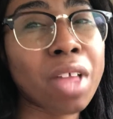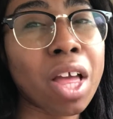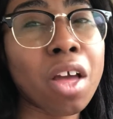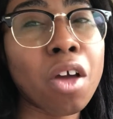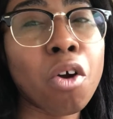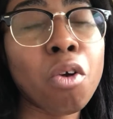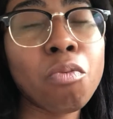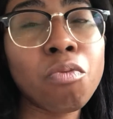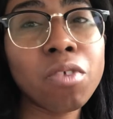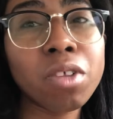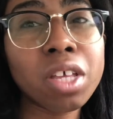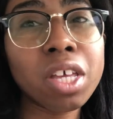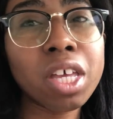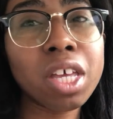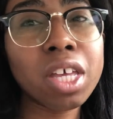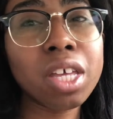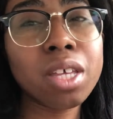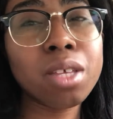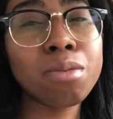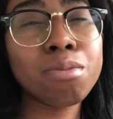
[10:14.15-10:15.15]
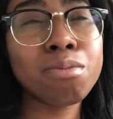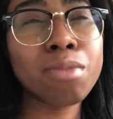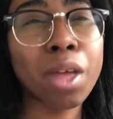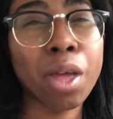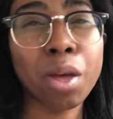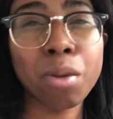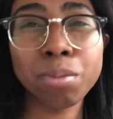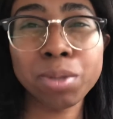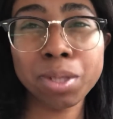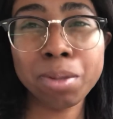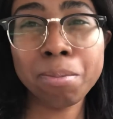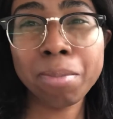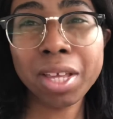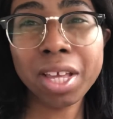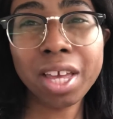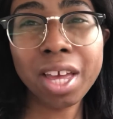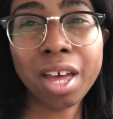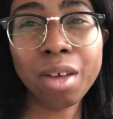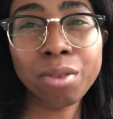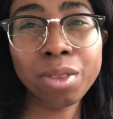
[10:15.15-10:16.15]
hopefully help
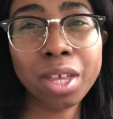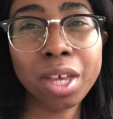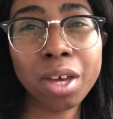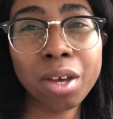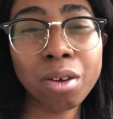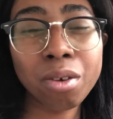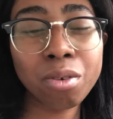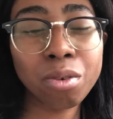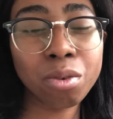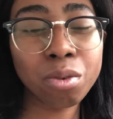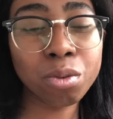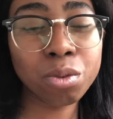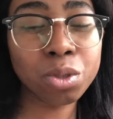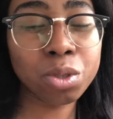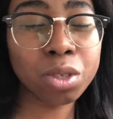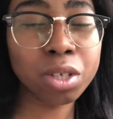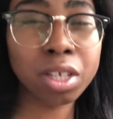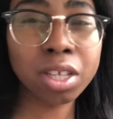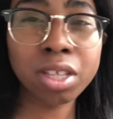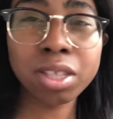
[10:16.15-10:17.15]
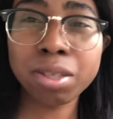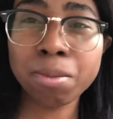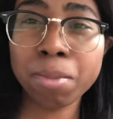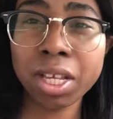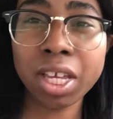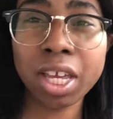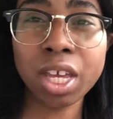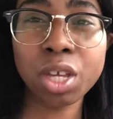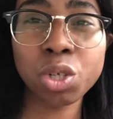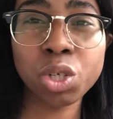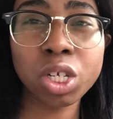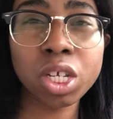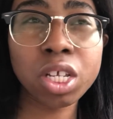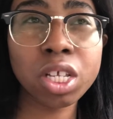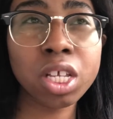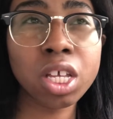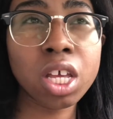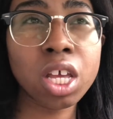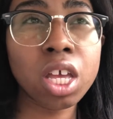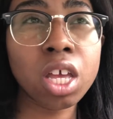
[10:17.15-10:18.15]
somebody out there who's looking into
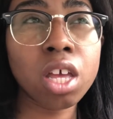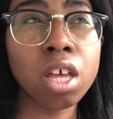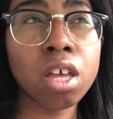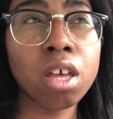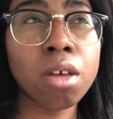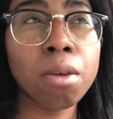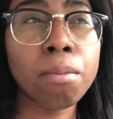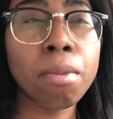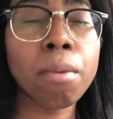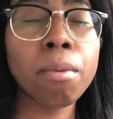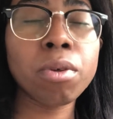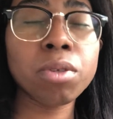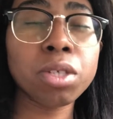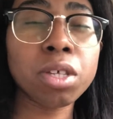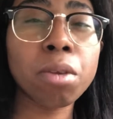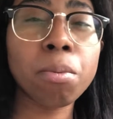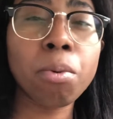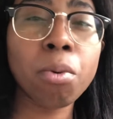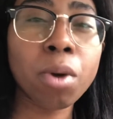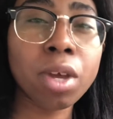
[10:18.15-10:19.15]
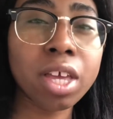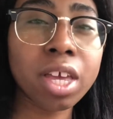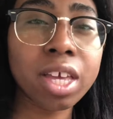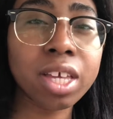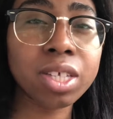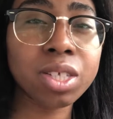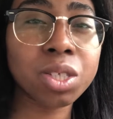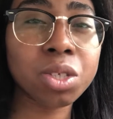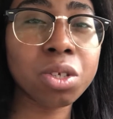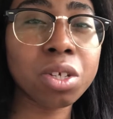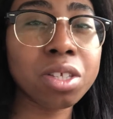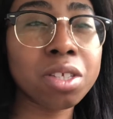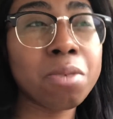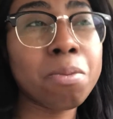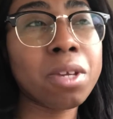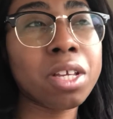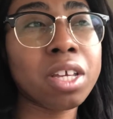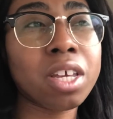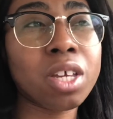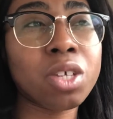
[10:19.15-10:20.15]
medication. But mostly the point is look into
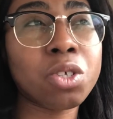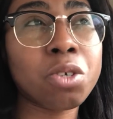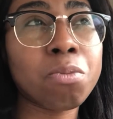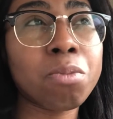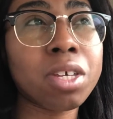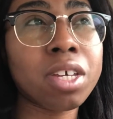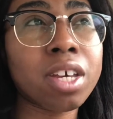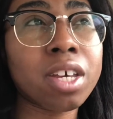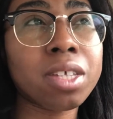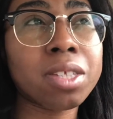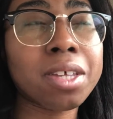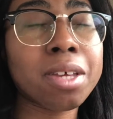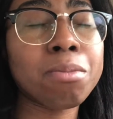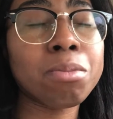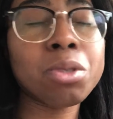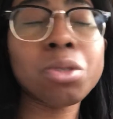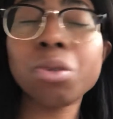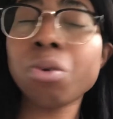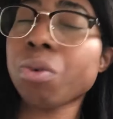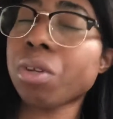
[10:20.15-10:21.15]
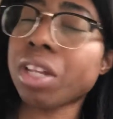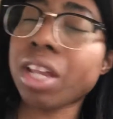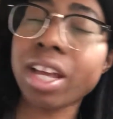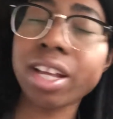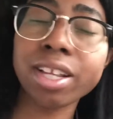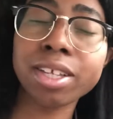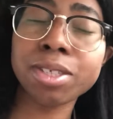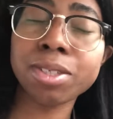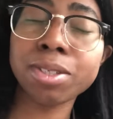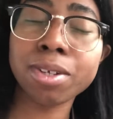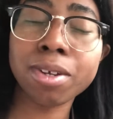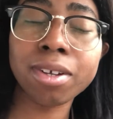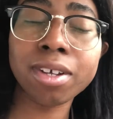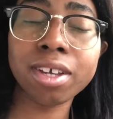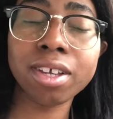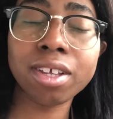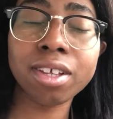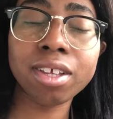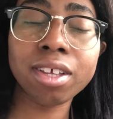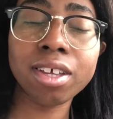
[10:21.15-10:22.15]
medication because I'm so glad I
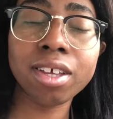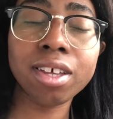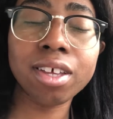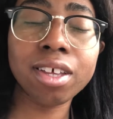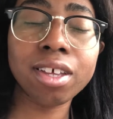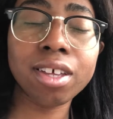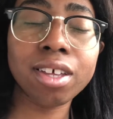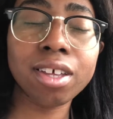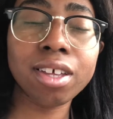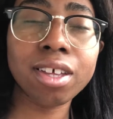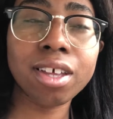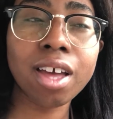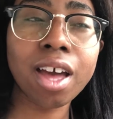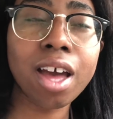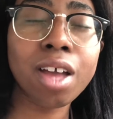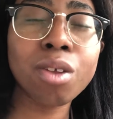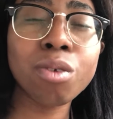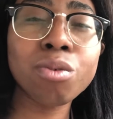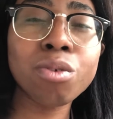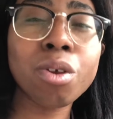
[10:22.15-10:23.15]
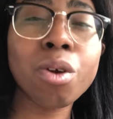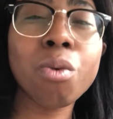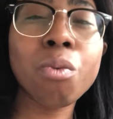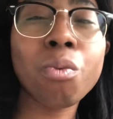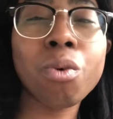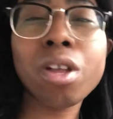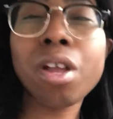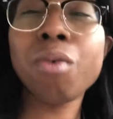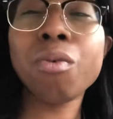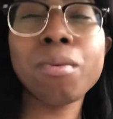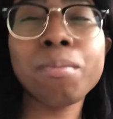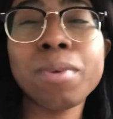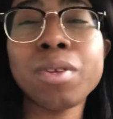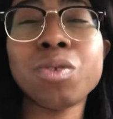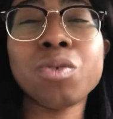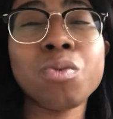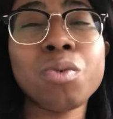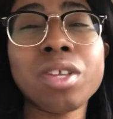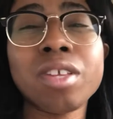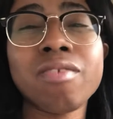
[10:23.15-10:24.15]
started. I don't know what I would be
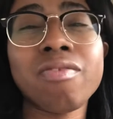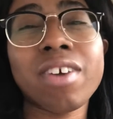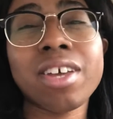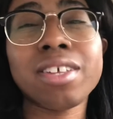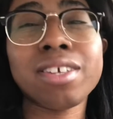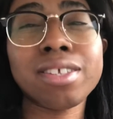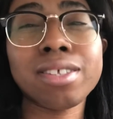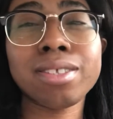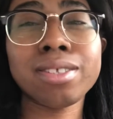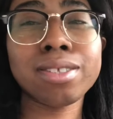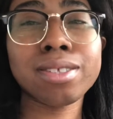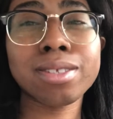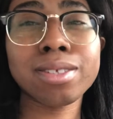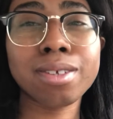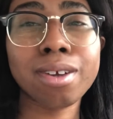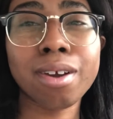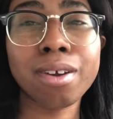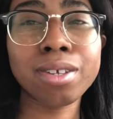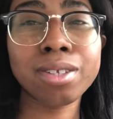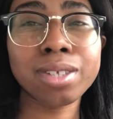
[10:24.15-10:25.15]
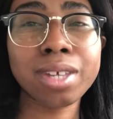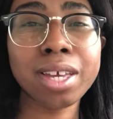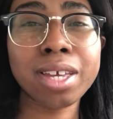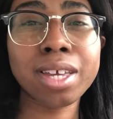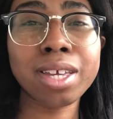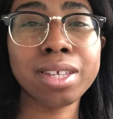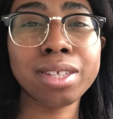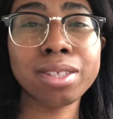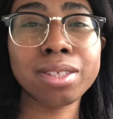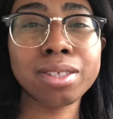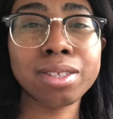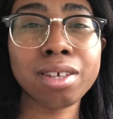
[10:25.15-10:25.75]
doing if I didn't start taking